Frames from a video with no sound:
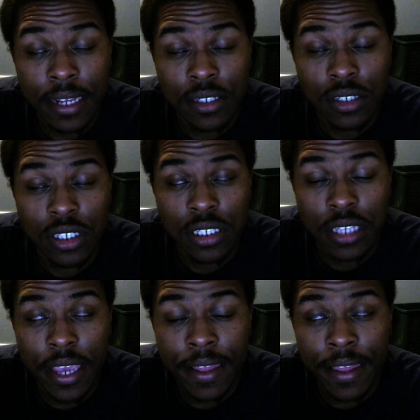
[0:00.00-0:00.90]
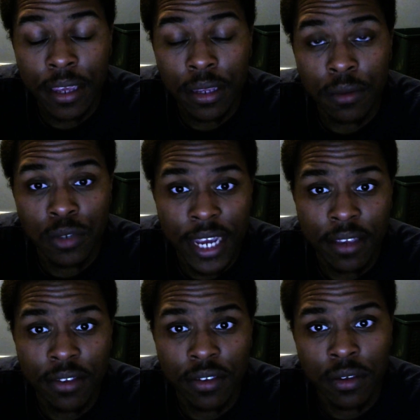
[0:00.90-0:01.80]
and she's saying that, you know, Jack
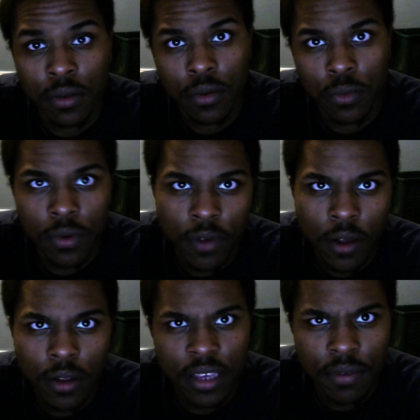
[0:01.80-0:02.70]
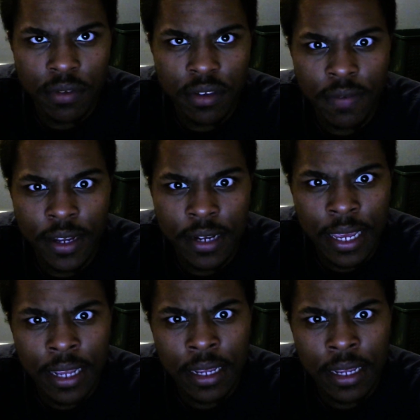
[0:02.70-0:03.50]
is, you know, the root of all evil and stuff like that.